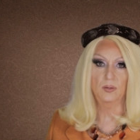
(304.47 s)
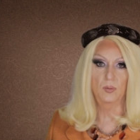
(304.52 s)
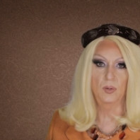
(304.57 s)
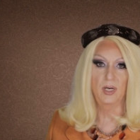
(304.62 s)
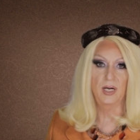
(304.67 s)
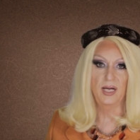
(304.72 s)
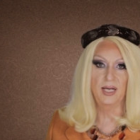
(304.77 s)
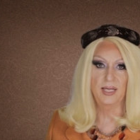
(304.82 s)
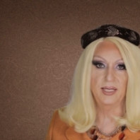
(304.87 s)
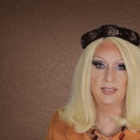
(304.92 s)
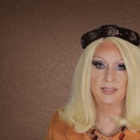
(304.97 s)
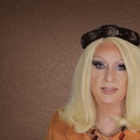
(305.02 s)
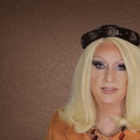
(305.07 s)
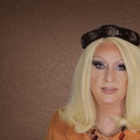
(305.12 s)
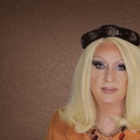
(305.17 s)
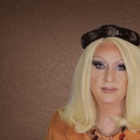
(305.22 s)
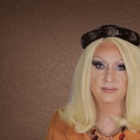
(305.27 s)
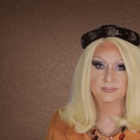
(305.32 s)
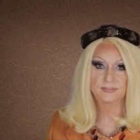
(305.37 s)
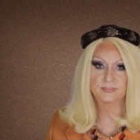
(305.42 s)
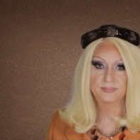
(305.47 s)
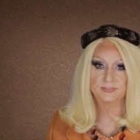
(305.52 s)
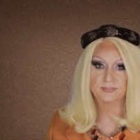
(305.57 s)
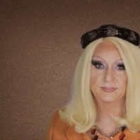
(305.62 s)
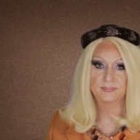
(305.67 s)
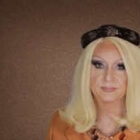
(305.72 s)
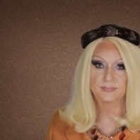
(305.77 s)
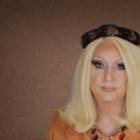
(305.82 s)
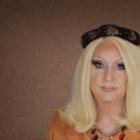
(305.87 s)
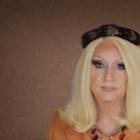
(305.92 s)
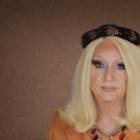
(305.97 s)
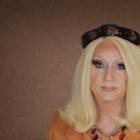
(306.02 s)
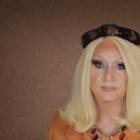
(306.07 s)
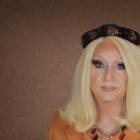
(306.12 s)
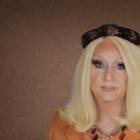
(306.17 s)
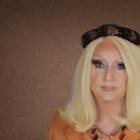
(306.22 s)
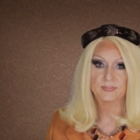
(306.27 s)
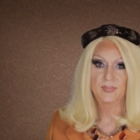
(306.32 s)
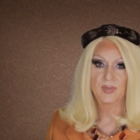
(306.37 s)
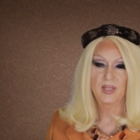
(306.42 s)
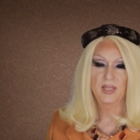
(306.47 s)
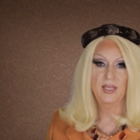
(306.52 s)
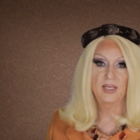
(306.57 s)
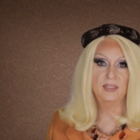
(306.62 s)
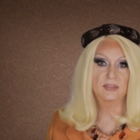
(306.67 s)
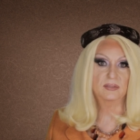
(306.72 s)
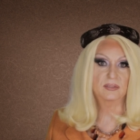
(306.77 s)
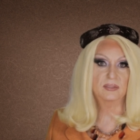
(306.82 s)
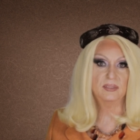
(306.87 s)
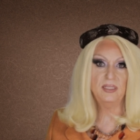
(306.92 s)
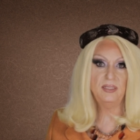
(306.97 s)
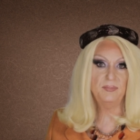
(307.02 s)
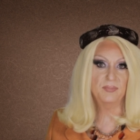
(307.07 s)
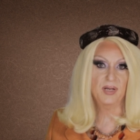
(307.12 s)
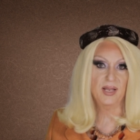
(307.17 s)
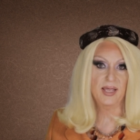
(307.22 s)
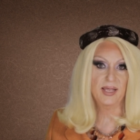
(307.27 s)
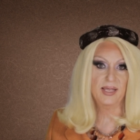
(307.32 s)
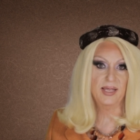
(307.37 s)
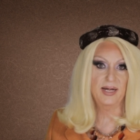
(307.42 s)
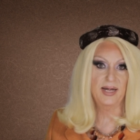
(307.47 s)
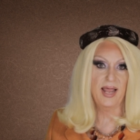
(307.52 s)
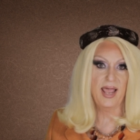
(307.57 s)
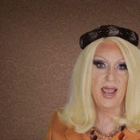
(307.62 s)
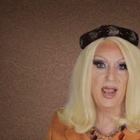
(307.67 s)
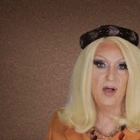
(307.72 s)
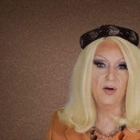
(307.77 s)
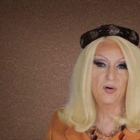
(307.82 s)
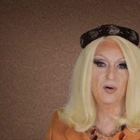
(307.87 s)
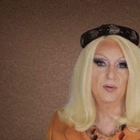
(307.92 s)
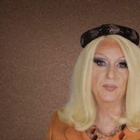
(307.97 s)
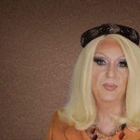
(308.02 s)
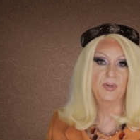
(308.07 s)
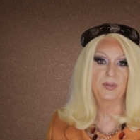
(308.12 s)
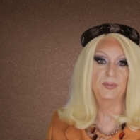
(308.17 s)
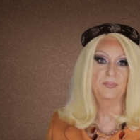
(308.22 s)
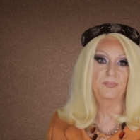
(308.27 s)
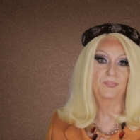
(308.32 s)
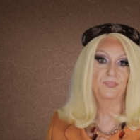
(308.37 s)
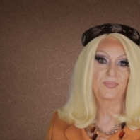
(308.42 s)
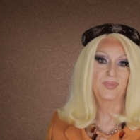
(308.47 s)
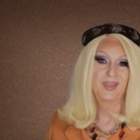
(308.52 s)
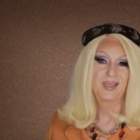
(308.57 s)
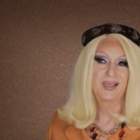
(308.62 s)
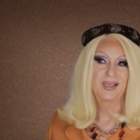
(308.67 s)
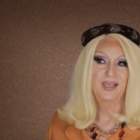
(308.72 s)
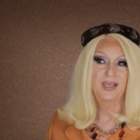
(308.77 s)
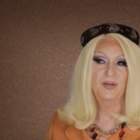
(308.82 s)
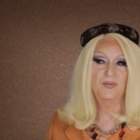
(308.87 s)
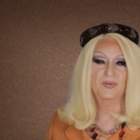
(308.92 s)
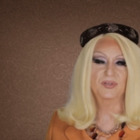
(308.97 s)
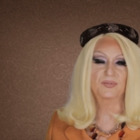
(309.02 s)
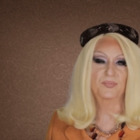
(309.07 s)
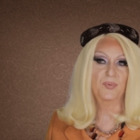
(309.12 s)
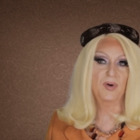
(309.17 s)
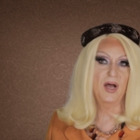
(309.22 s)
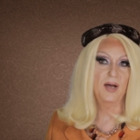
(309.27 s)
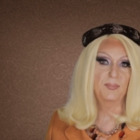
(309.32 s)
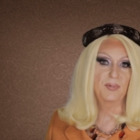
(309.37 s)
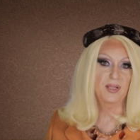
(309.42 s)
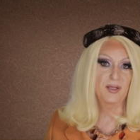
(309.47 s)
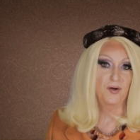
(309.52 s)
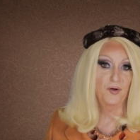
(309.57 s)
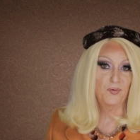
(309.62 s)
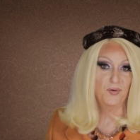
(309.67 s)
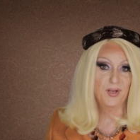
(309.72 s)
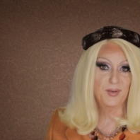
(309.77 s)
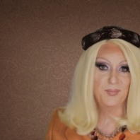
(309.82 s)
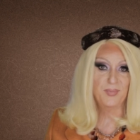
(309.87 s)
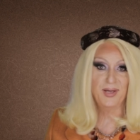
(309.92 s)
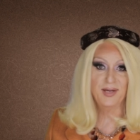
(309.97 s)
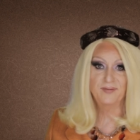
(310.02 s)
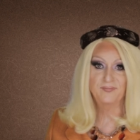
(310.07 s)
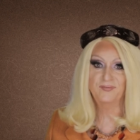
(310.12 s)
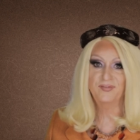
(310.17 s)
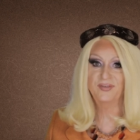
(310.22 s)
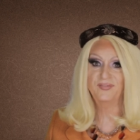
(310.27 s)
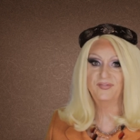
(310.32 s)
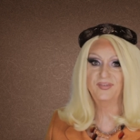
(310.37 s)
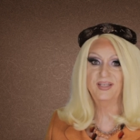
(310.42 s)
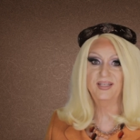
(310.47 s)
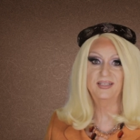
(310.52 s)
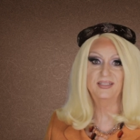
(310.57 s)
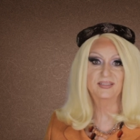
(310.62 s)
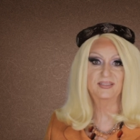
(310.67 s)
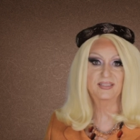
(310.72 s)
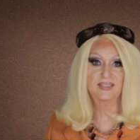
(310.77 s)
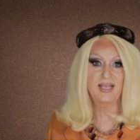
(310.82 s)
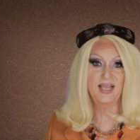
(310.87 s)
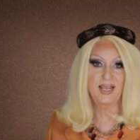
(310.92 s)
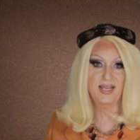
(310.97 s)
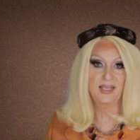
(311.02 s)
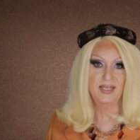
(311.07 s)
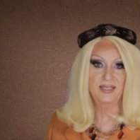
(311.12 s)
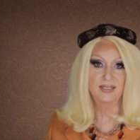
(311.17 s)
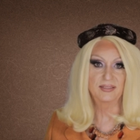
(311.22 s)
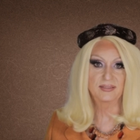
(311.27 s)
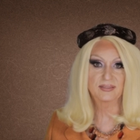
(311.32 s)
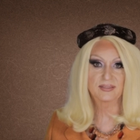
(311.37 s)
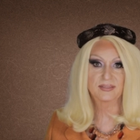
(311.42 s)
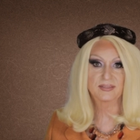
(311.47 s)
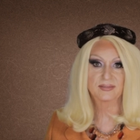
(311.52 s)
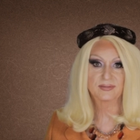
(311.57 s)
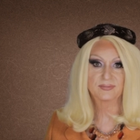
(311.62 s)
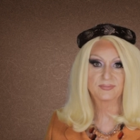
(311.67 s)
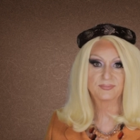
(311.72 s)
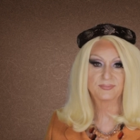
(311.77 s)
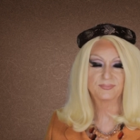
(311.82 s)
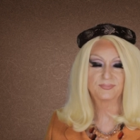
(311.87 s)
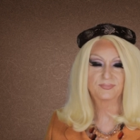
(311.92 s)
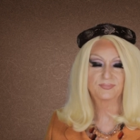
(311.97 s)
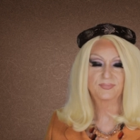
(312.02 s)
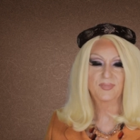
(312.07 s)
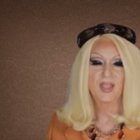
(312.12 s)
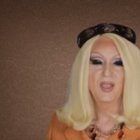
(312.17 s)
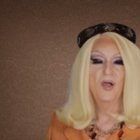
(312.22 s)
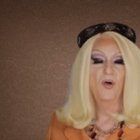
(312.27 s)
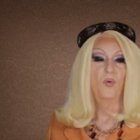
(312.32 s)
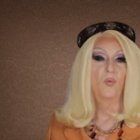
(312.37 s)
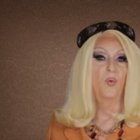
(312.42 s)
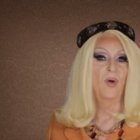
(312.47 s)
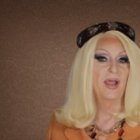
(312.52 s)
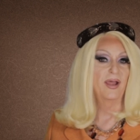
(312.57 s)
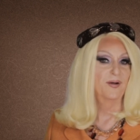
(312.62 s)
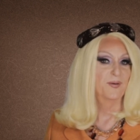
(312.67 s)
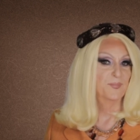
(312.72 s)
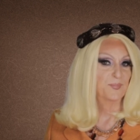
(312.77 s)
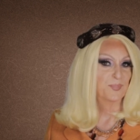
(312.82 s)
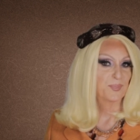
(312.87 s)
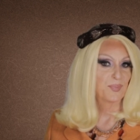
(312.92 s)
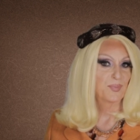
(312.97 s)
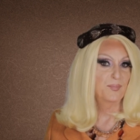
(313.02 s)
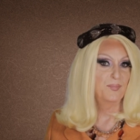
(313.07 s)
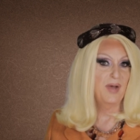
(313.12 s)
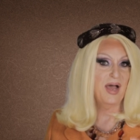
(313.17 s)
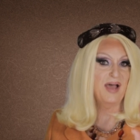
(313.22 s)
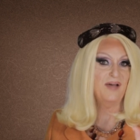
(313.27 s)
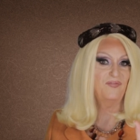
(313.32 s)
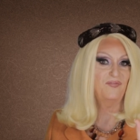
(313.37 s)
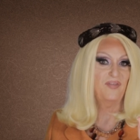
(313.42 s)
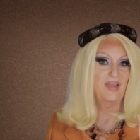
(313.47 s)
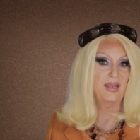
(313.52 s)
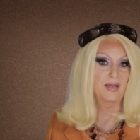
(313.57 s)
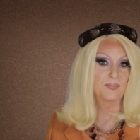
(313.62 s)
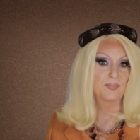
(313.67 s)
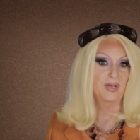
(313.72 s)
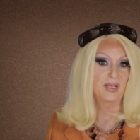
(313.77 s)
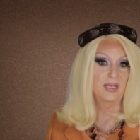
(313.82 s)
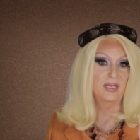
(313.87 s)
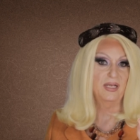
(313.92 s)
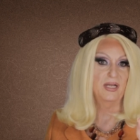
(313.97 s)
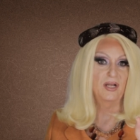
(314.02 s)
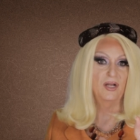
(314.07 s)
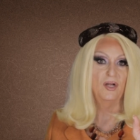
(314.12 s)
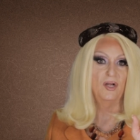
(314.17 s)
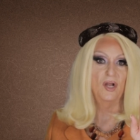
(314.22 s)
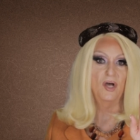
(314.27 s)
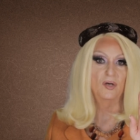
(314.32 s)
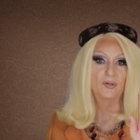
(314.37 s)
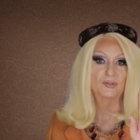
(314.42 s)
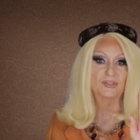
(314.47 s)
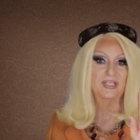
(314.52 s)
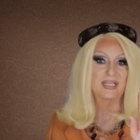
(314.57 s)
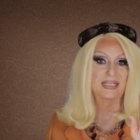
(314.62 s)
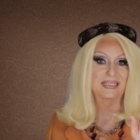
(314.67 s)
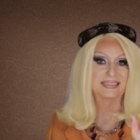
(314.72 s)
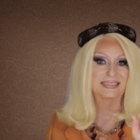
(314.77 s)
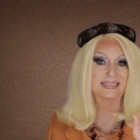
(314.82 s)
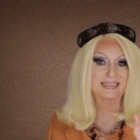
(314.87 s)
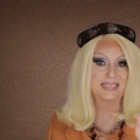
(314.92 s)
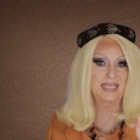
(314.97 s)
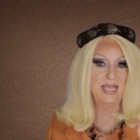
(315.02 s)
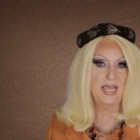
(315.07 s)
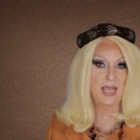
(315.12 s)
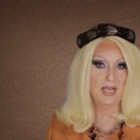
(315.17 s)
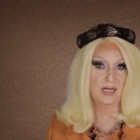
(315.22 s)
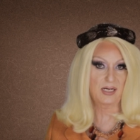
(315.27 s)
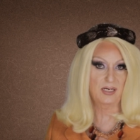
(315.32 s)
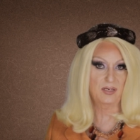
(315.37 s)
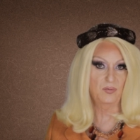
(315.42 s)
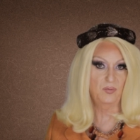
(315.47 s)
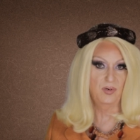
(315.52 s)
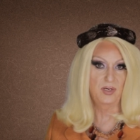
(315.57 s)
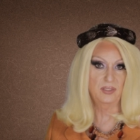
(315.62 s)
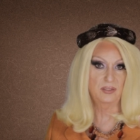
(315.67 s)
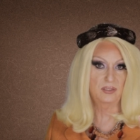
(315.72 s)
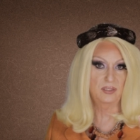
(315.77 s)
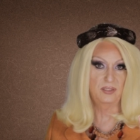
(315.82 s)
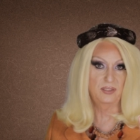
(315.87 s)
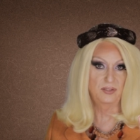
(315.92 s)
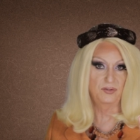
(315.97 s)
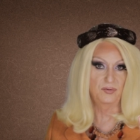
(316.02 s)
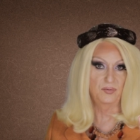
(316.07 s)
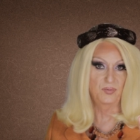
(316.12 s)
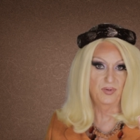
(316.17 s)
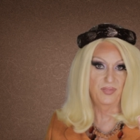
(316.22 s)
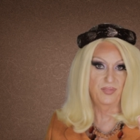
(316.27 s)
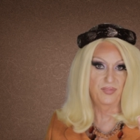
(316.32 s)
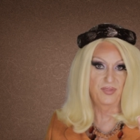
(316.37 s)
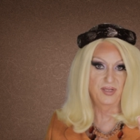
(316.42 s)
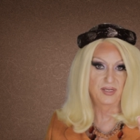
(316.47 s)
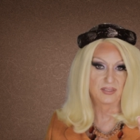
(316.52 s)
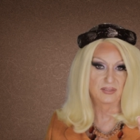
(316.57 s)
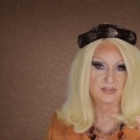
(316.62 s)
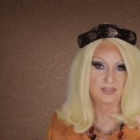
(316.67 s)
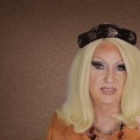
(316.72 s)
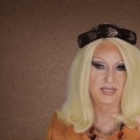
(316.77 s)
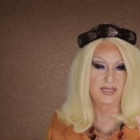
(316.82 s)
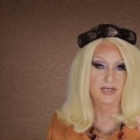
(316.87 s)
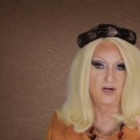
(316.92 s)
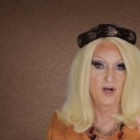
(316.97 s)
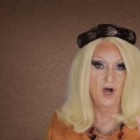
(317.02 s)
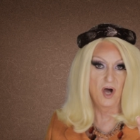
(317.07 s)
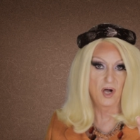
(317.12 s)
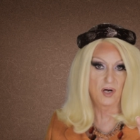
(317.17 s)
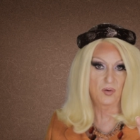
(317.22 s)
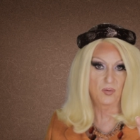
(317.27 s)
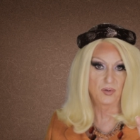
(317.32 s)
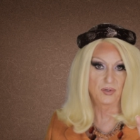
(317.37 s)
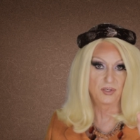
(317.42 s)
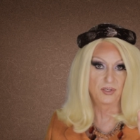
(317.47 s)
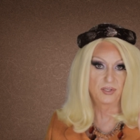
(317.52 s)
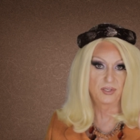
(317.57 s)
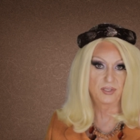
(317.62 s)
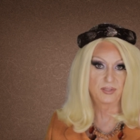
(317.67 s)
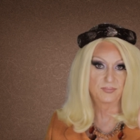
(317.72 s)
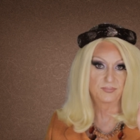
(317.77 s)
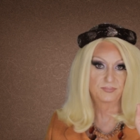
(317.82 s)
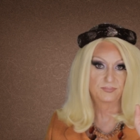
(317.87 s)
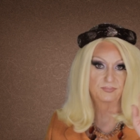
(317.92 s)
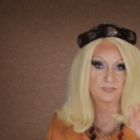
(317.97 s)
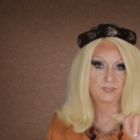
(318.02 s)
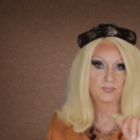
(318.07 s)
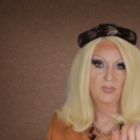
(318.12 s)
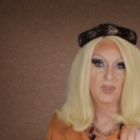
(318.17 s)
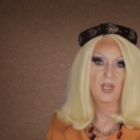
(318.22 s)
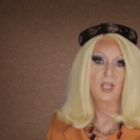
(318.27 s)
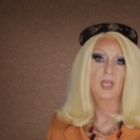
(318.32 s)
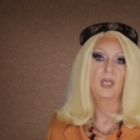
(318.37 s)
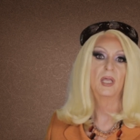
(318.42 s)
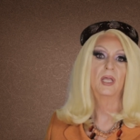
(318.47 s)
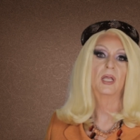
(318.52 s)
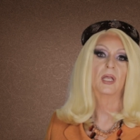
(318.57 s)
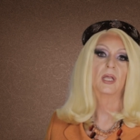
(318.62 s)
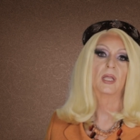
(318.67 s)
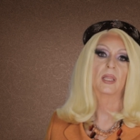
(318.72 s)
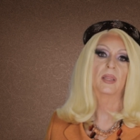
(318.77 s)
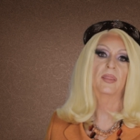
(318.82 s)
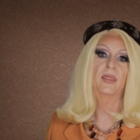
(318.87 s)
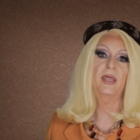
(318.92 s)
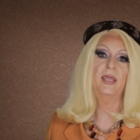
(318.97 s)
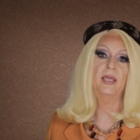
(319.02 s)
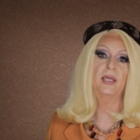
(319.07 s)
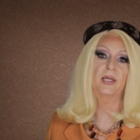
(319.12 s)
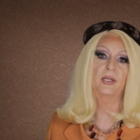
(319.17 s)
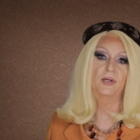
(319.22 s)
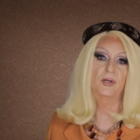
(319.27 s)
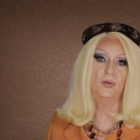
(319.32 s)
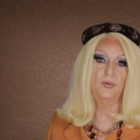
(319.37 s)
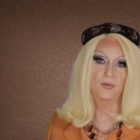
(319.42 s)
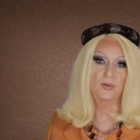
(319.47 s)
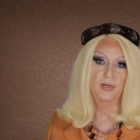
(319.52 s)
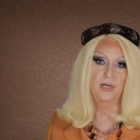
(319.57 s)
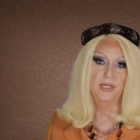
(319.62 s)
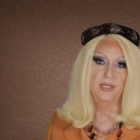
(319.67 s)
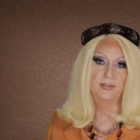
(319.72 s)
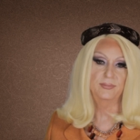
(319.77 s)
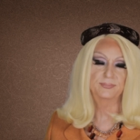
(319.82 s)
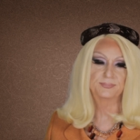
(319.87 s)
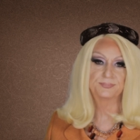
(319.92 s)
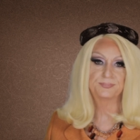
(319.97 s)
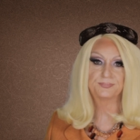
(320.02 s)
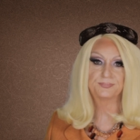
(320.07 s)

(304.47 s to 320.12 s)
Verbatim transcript: quiet. It seemed like an hour, but it was probably only about 15 seconds. Well, my family knows exactly what to do when things get awkward. They ignore it.